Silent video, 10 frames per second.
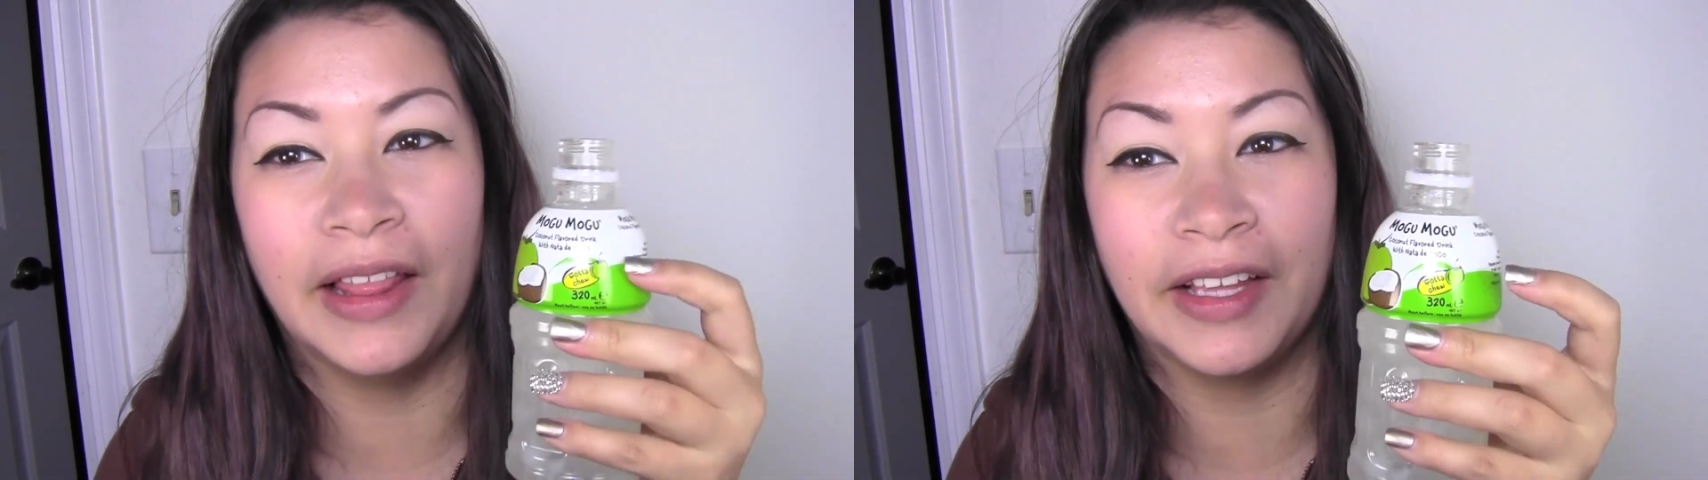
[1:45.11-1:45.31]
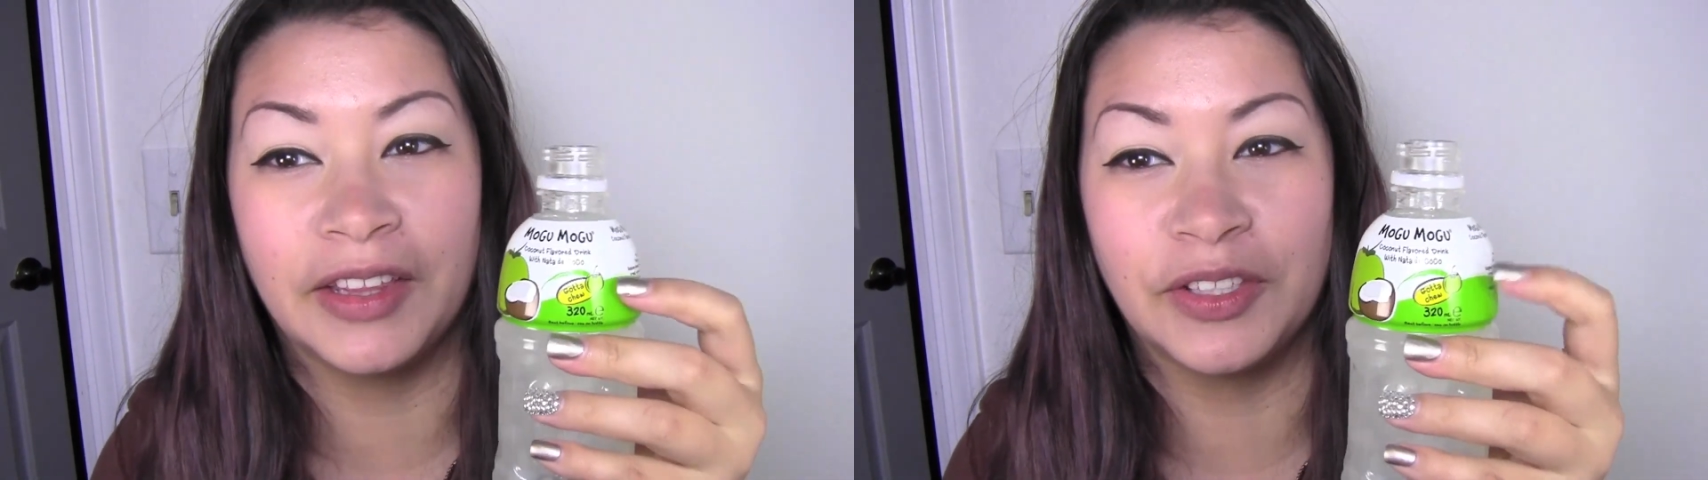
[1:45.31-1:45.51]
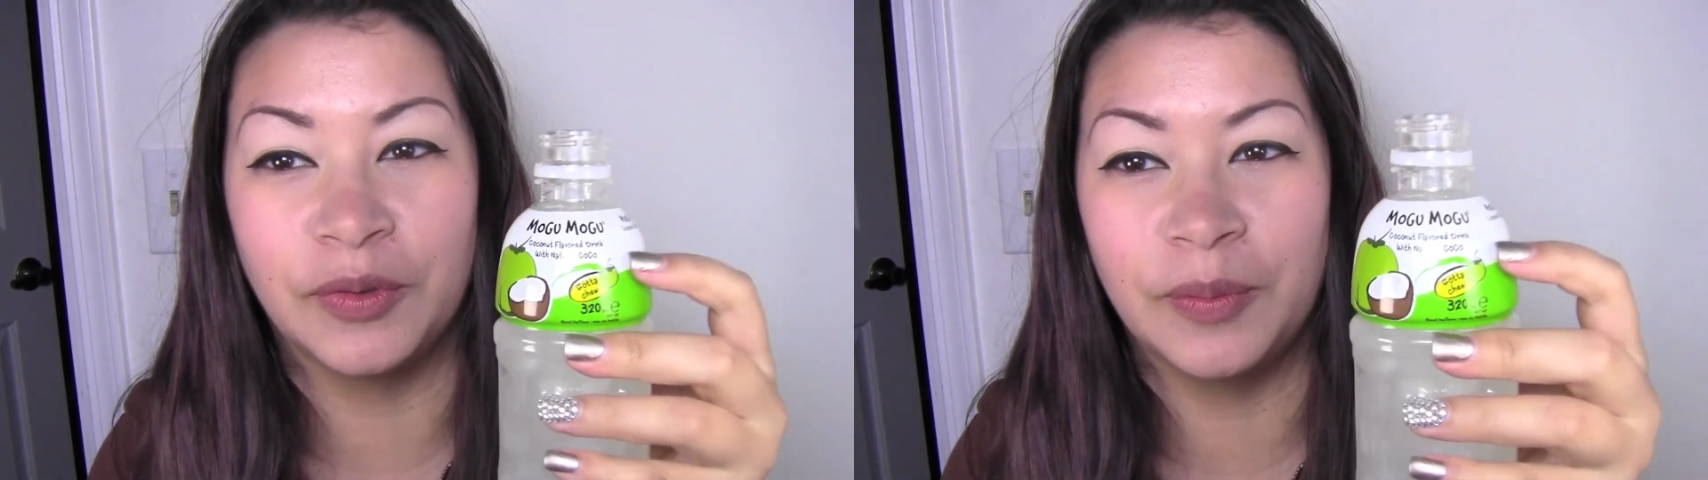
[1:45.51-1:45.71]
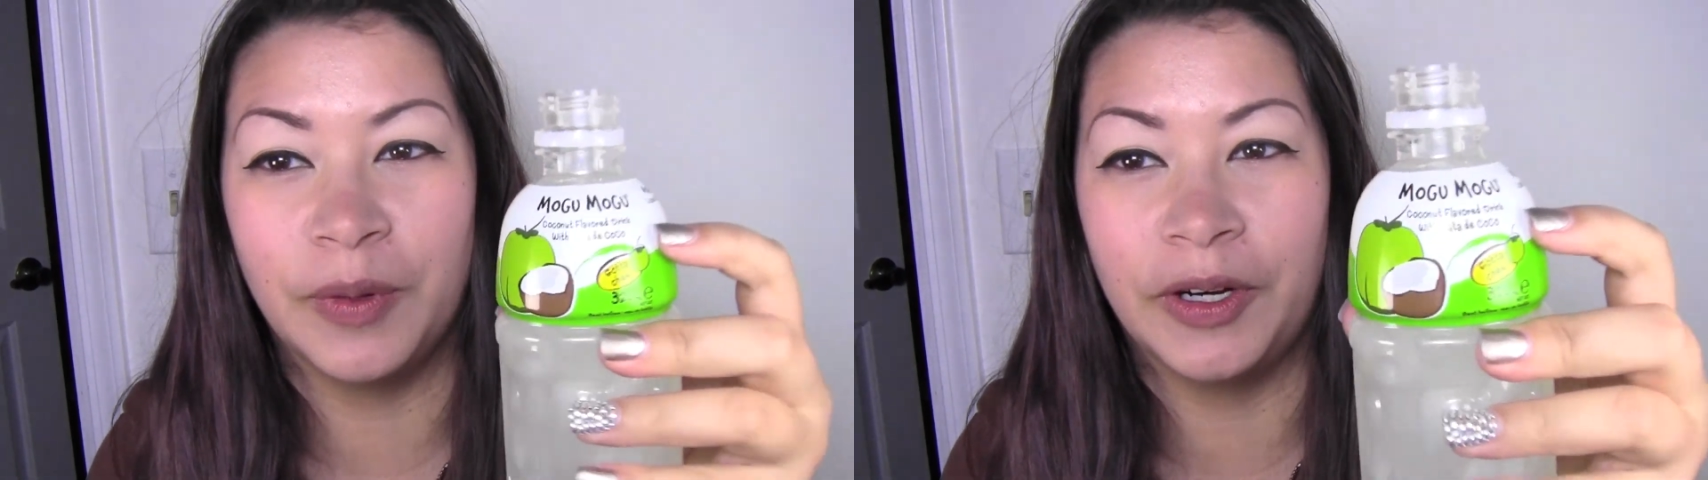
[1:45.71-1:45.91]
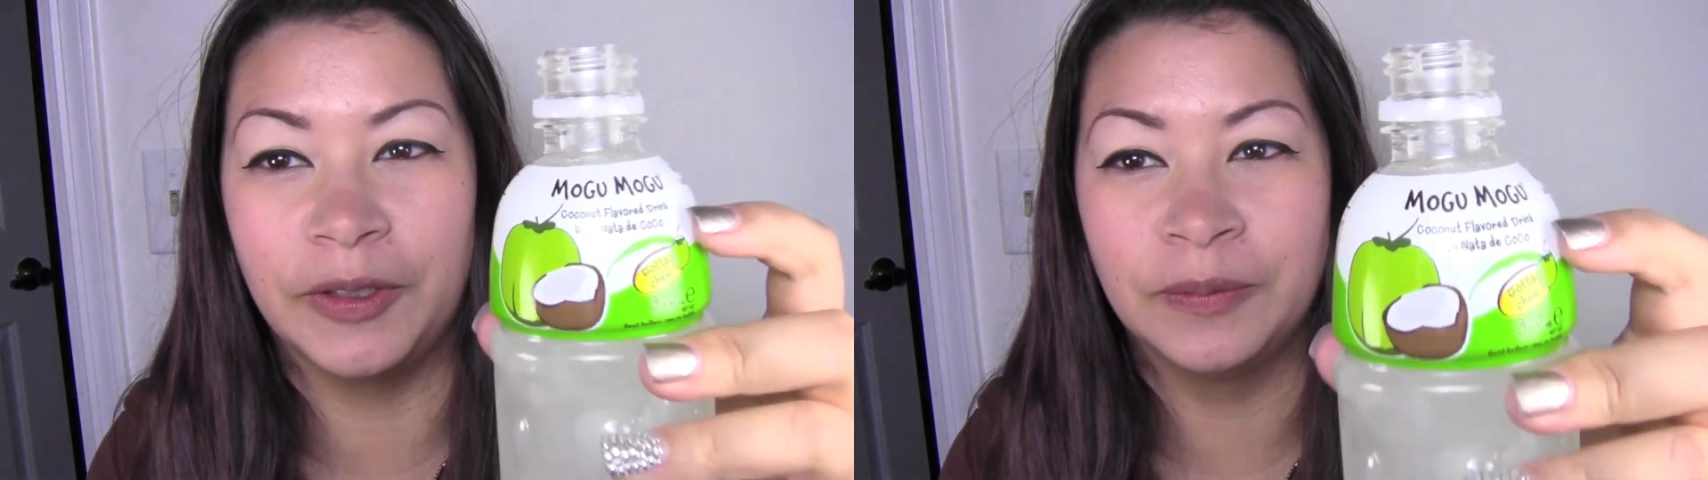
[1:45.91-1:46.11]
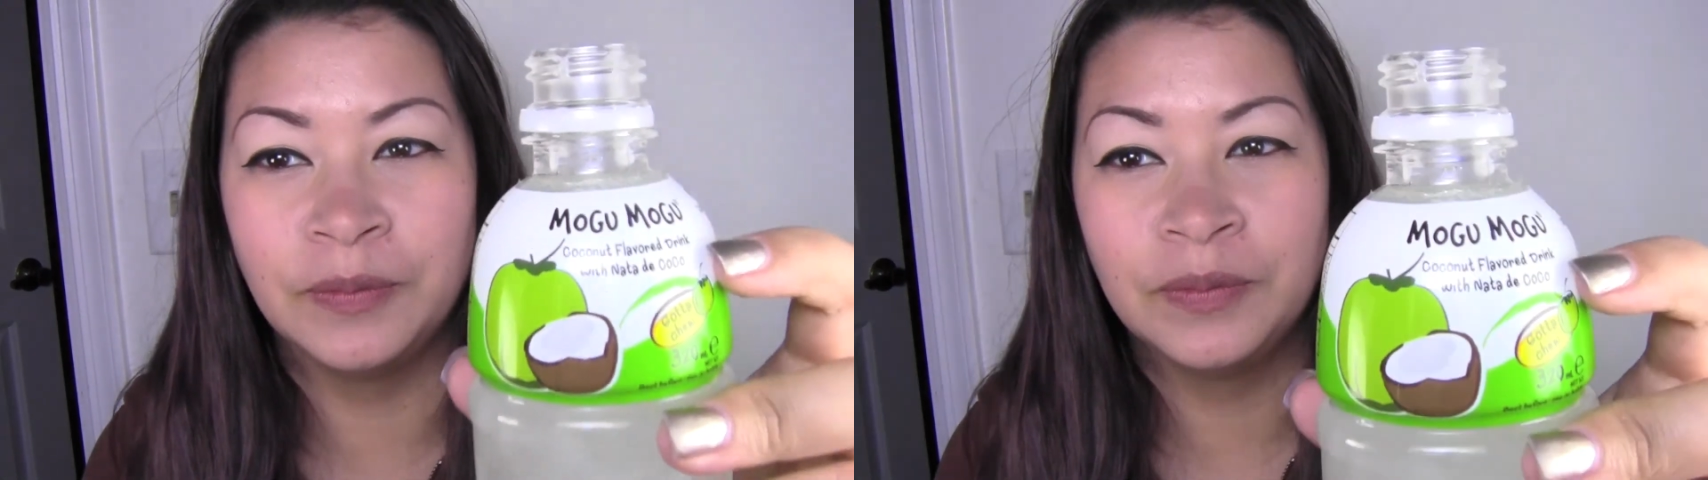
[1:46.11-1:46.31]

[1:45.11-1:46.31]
like this one better.